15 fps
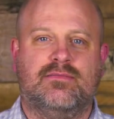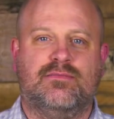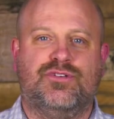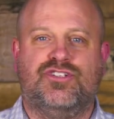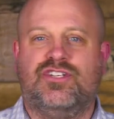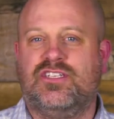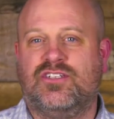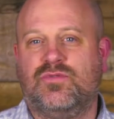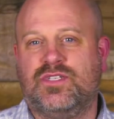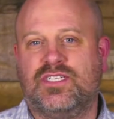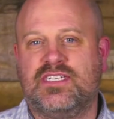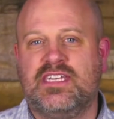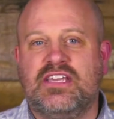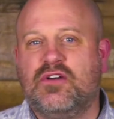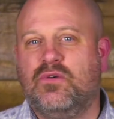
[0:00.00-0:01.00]
But Jesus would
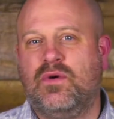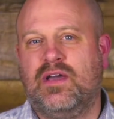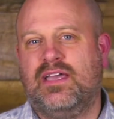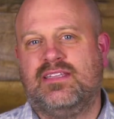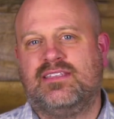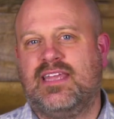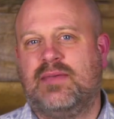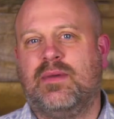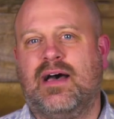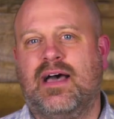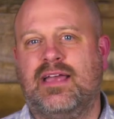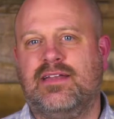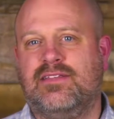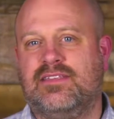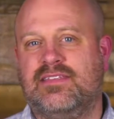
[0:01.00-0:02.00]
sneak away and stay
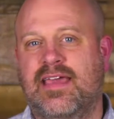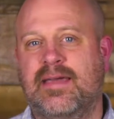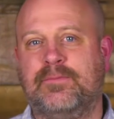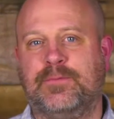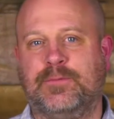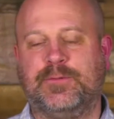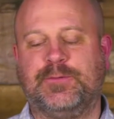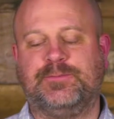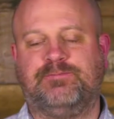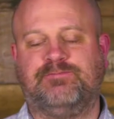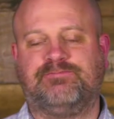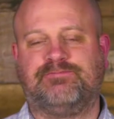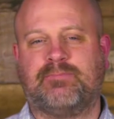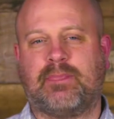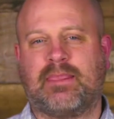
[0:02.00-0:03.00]
behind at the temple.
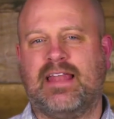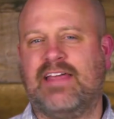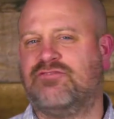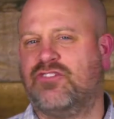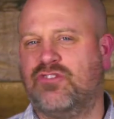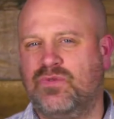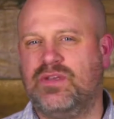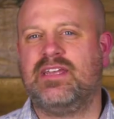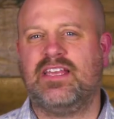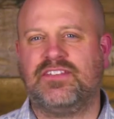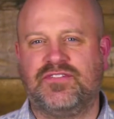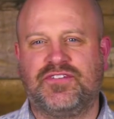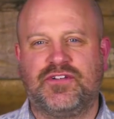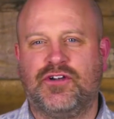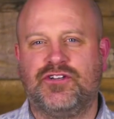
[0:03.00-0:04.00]
And after 3 days
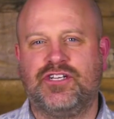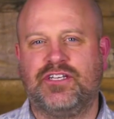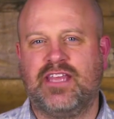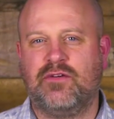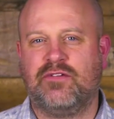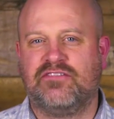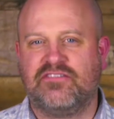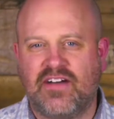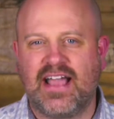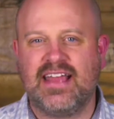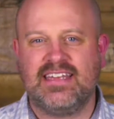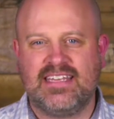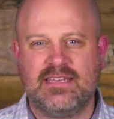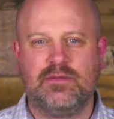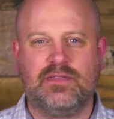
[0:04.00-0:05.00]
of searching, they would
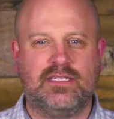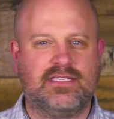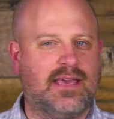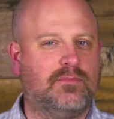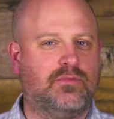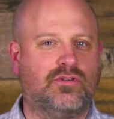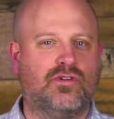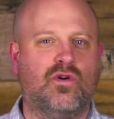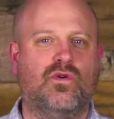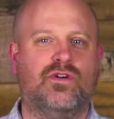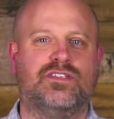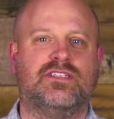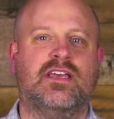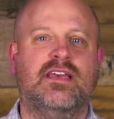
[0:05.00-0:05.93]
find him in the temple courts.